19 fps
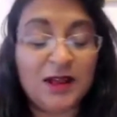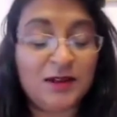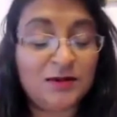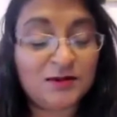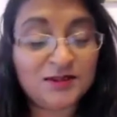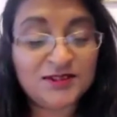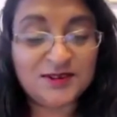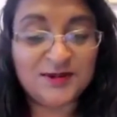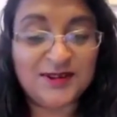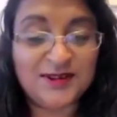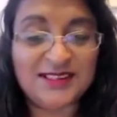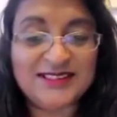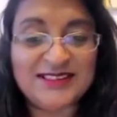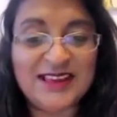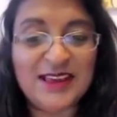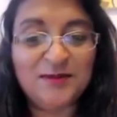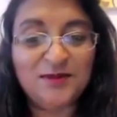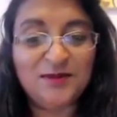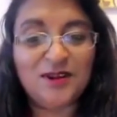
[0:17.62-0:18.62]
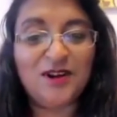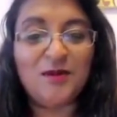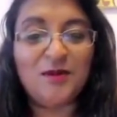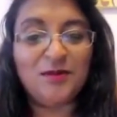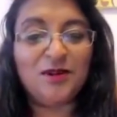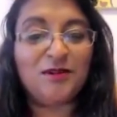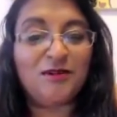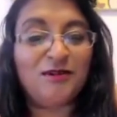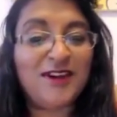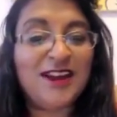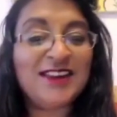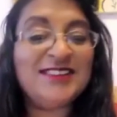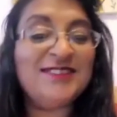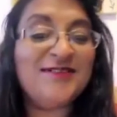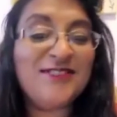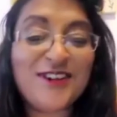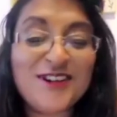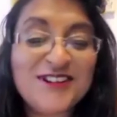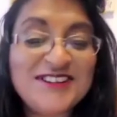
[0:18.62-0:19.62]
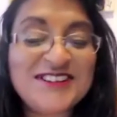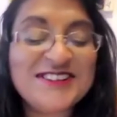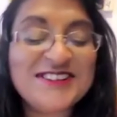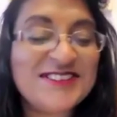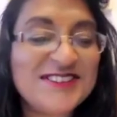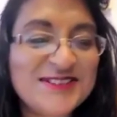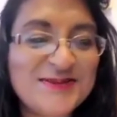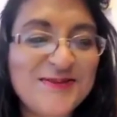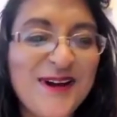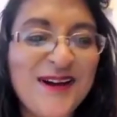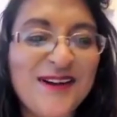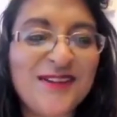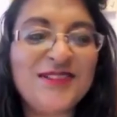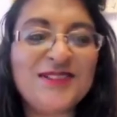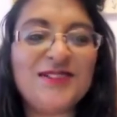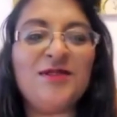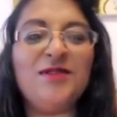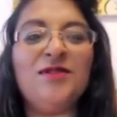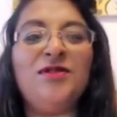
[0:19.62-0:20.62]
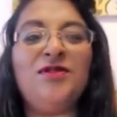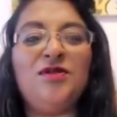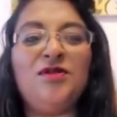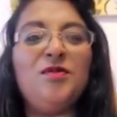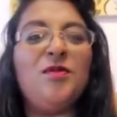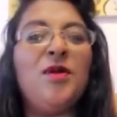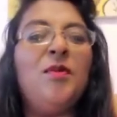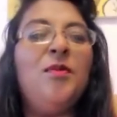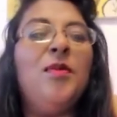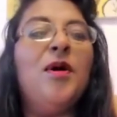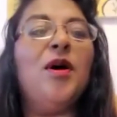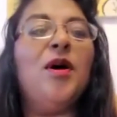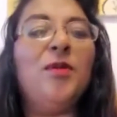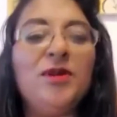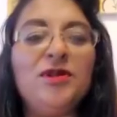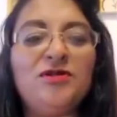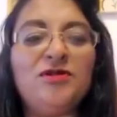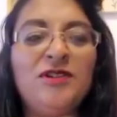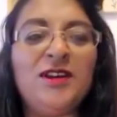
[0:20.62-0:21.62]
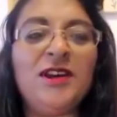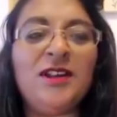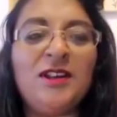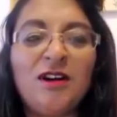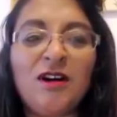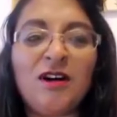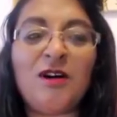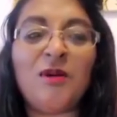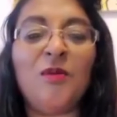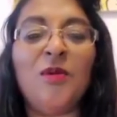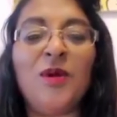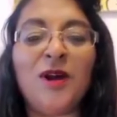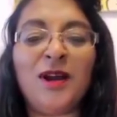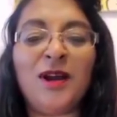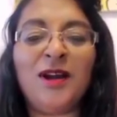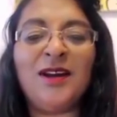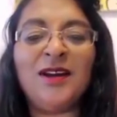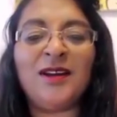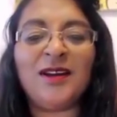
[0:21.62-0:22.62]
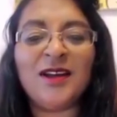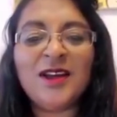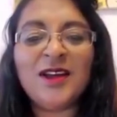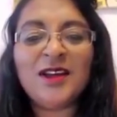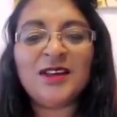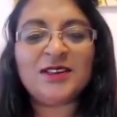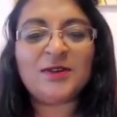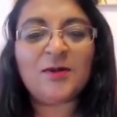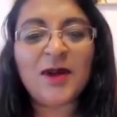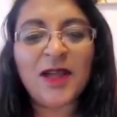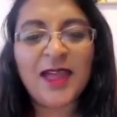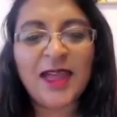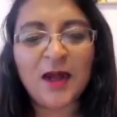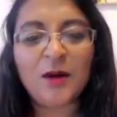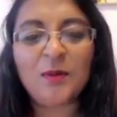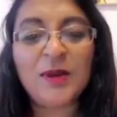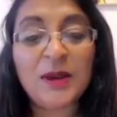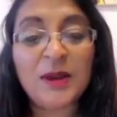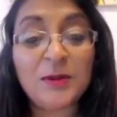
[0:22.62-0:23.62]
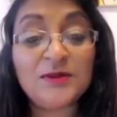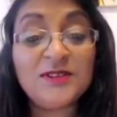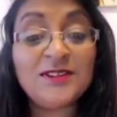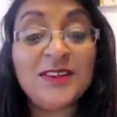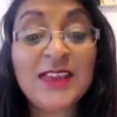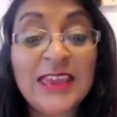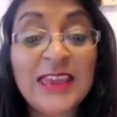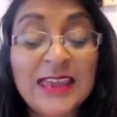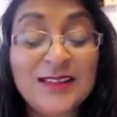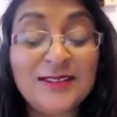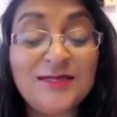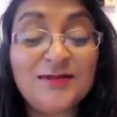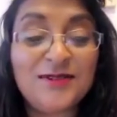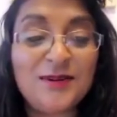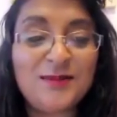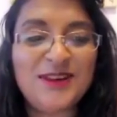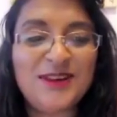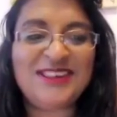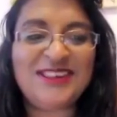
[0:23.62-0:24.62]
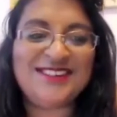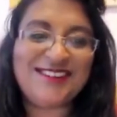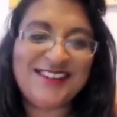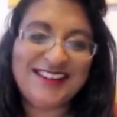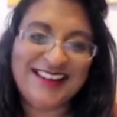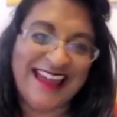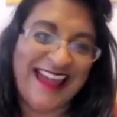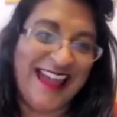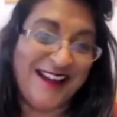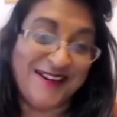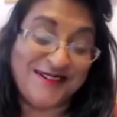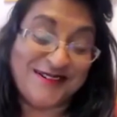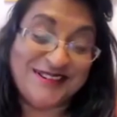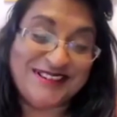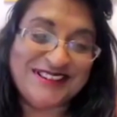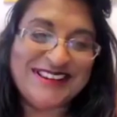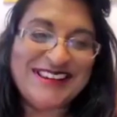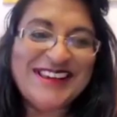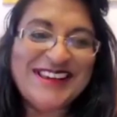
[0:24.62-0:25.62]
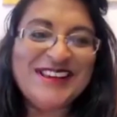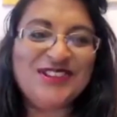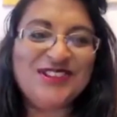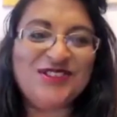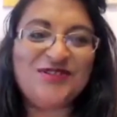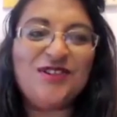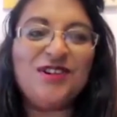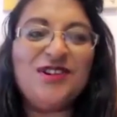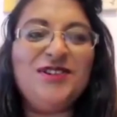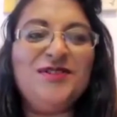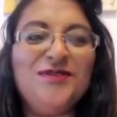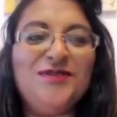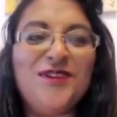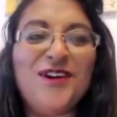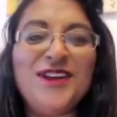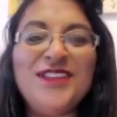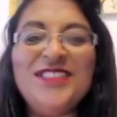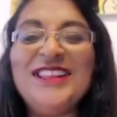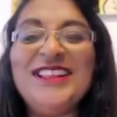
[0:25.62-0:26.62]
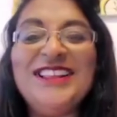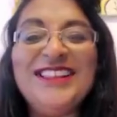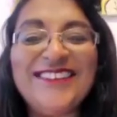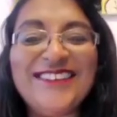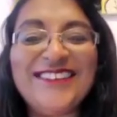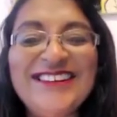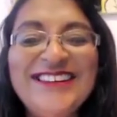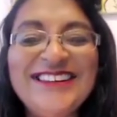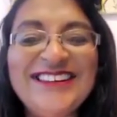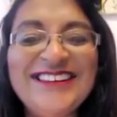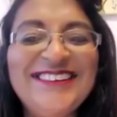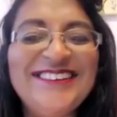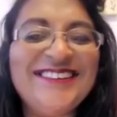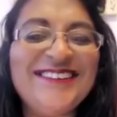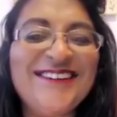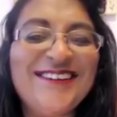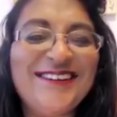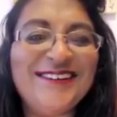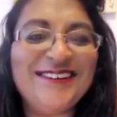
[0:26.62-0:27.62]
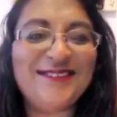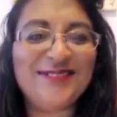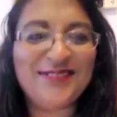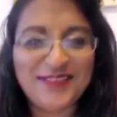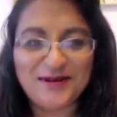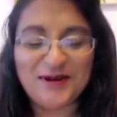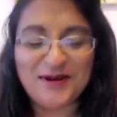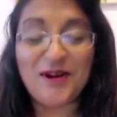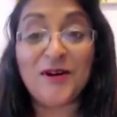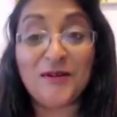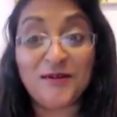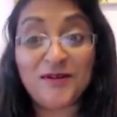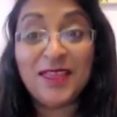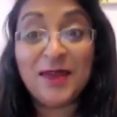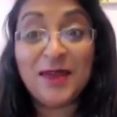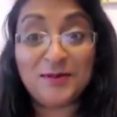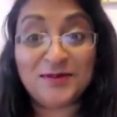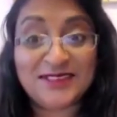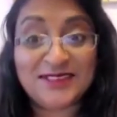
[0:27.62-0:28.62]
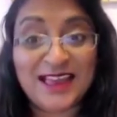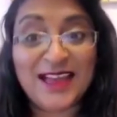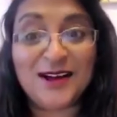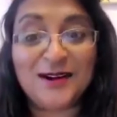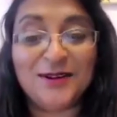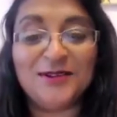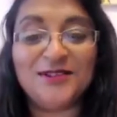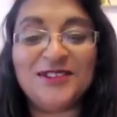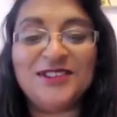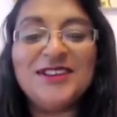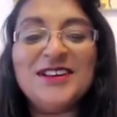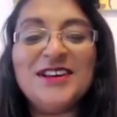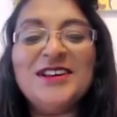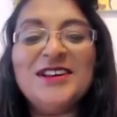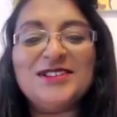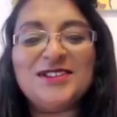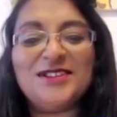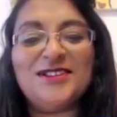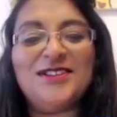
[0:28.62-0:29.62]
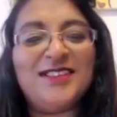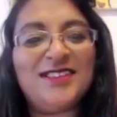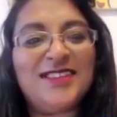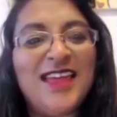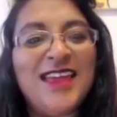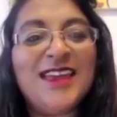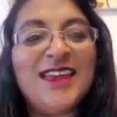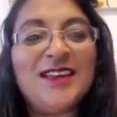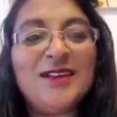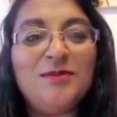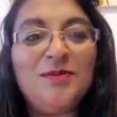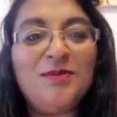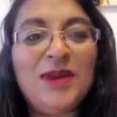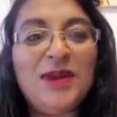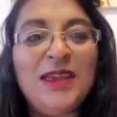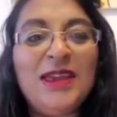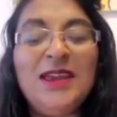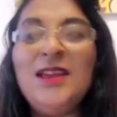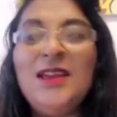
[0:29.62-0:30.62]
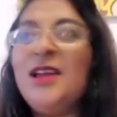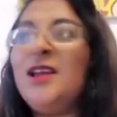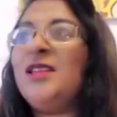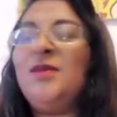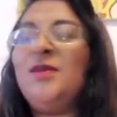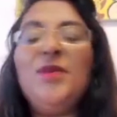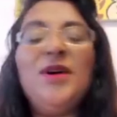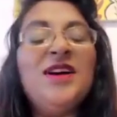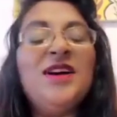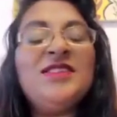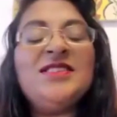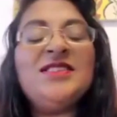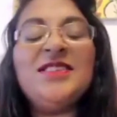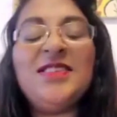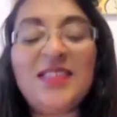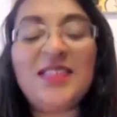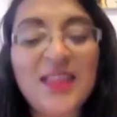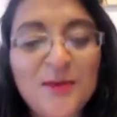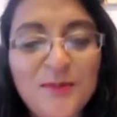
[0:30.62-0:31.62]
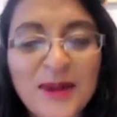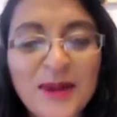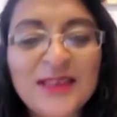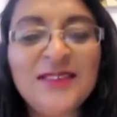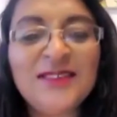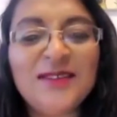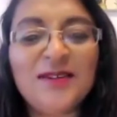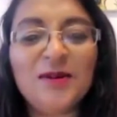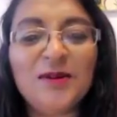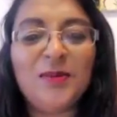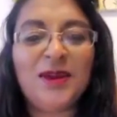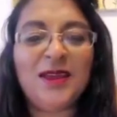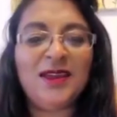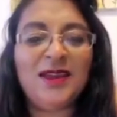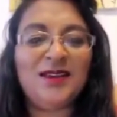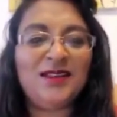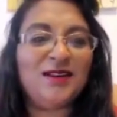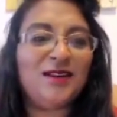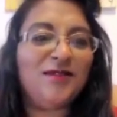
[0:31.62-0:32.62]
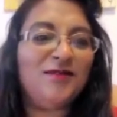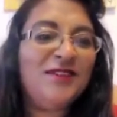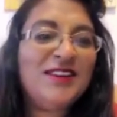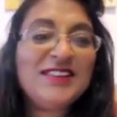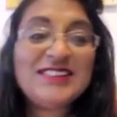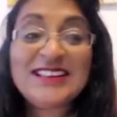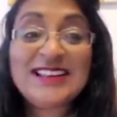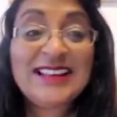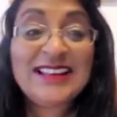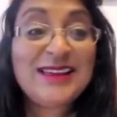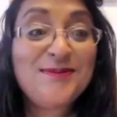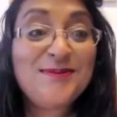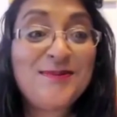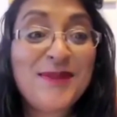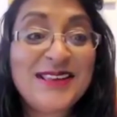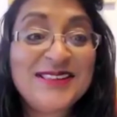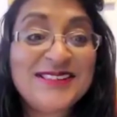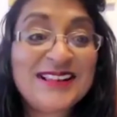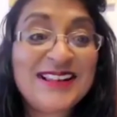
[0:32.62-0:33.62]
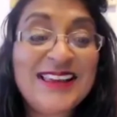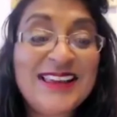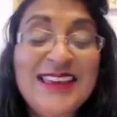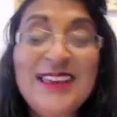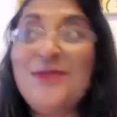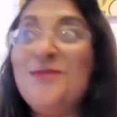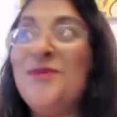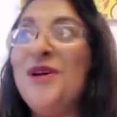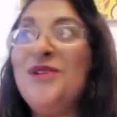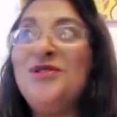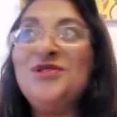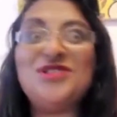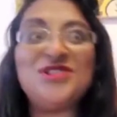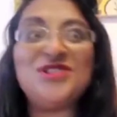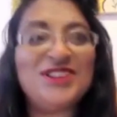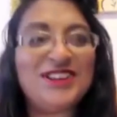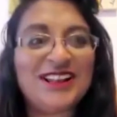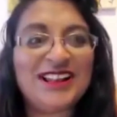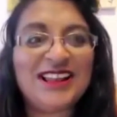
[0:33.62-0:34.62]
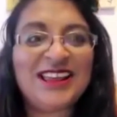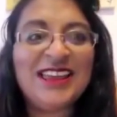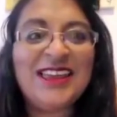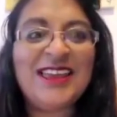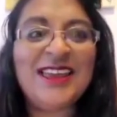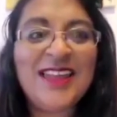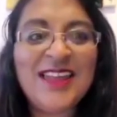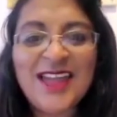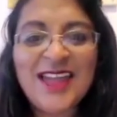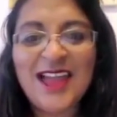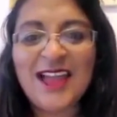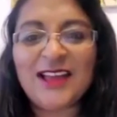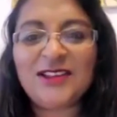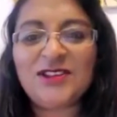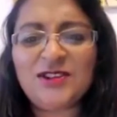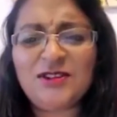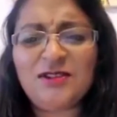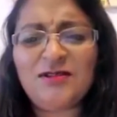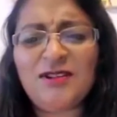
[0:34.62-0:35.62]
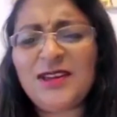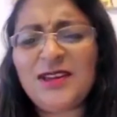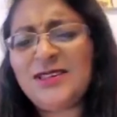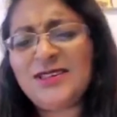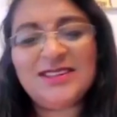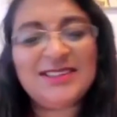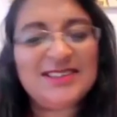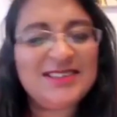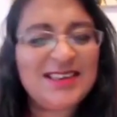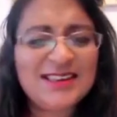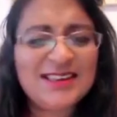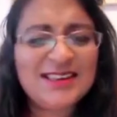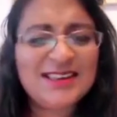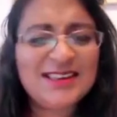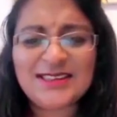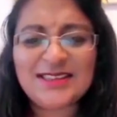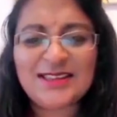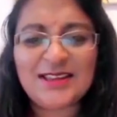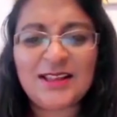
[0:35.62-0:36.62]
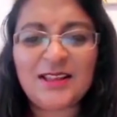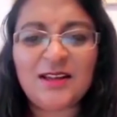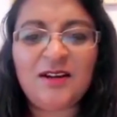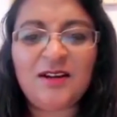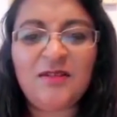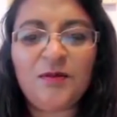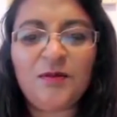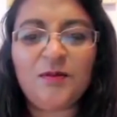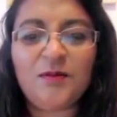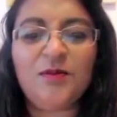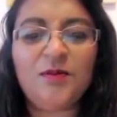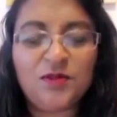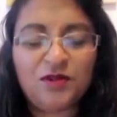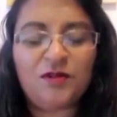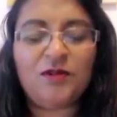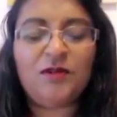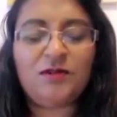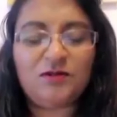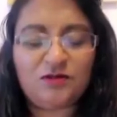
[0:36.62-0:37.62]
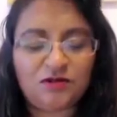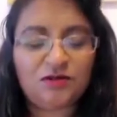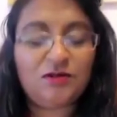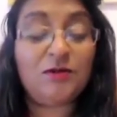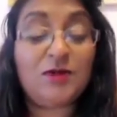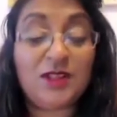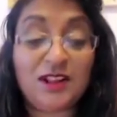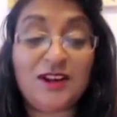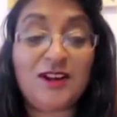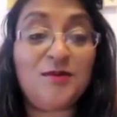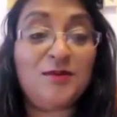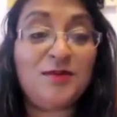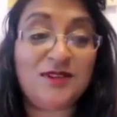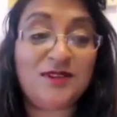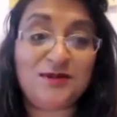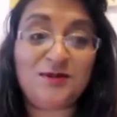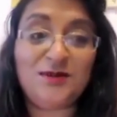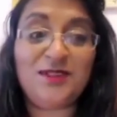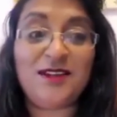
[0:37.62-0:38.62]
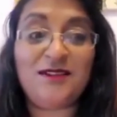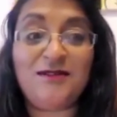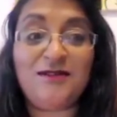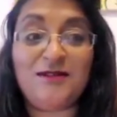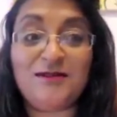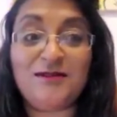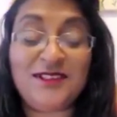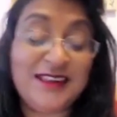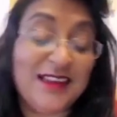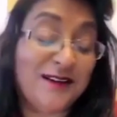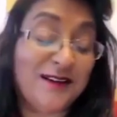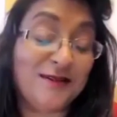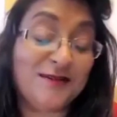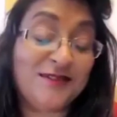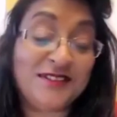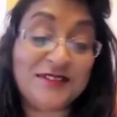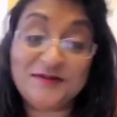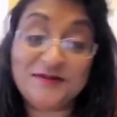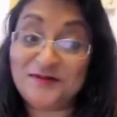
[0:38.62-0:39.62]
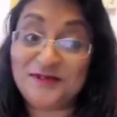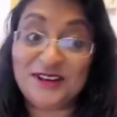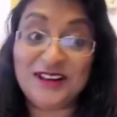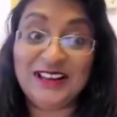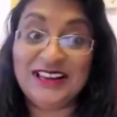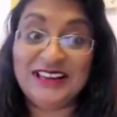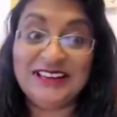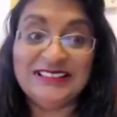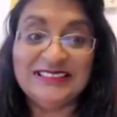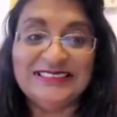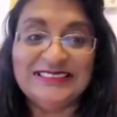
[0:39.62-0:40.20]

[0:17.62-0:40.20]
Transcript: also at the same time a creative artist as well, so through my poetry and artwork. So I help people to heal from inside out, trying to find the light inside of themselves so that they can be the person that they're meant to be, you know, physically, mentally, emotionally, and to create success in their life through true alignment with their own selves, really.